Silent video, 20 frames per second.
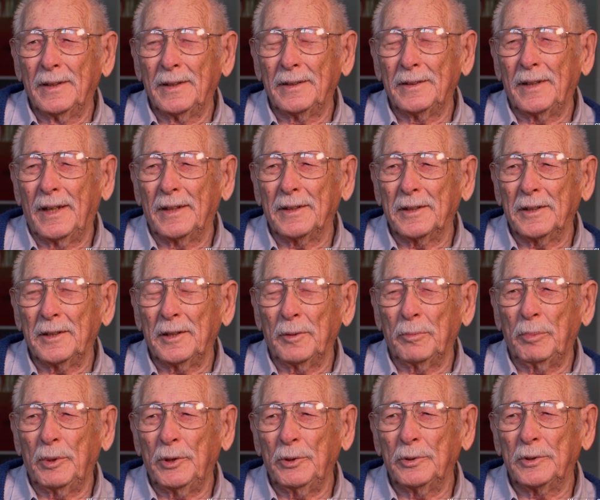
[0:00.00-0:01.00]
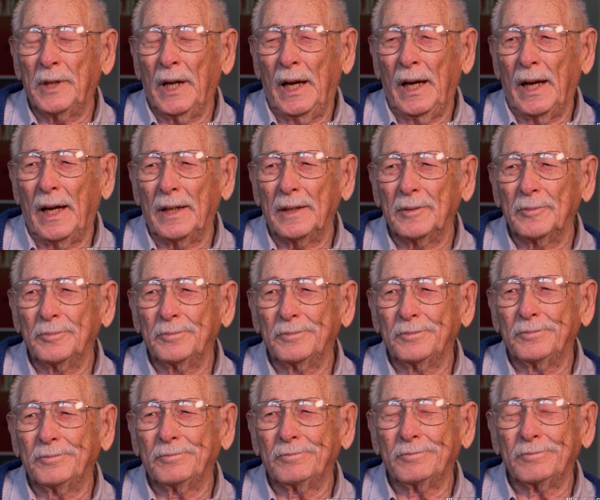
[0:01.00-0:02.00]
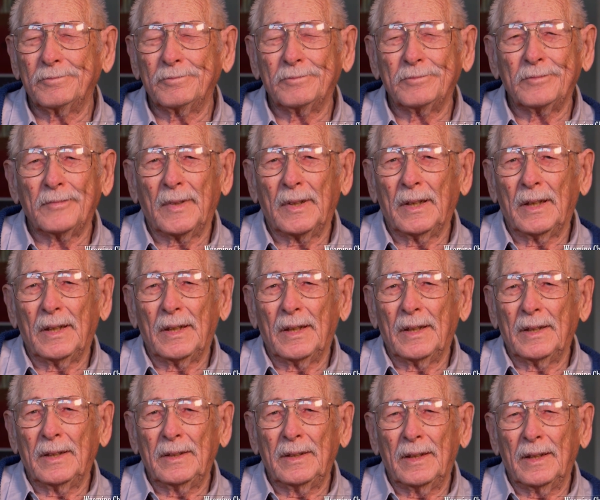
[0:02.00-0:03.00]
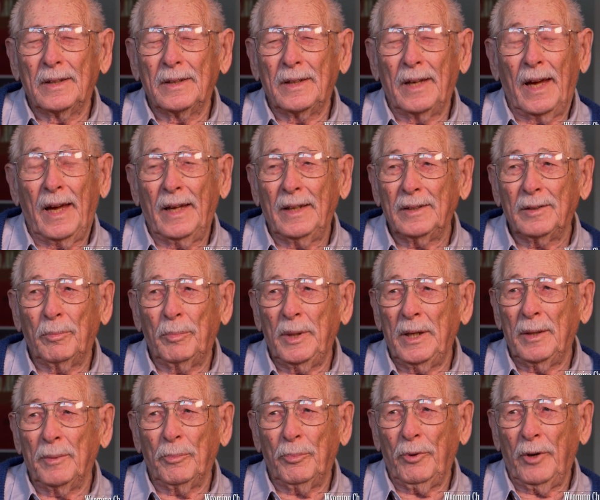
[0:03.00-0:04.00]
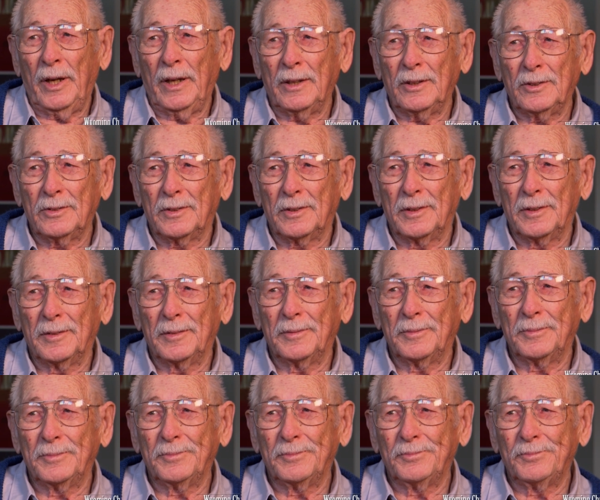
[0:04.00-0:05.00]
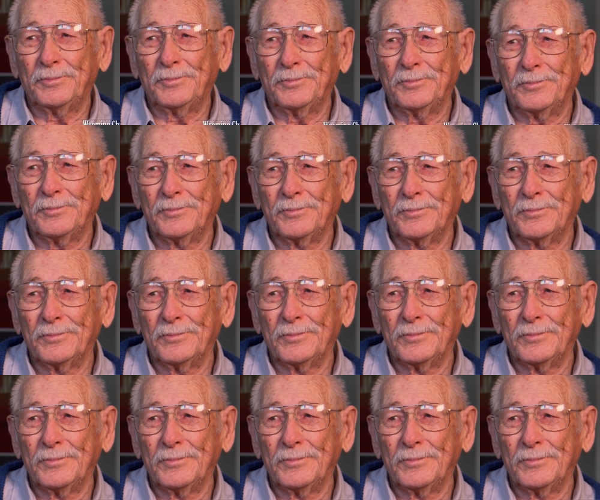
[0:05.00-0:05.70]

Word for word: and that little blue dot, mm -hmm. you had to be impressed. Yeah. You're doing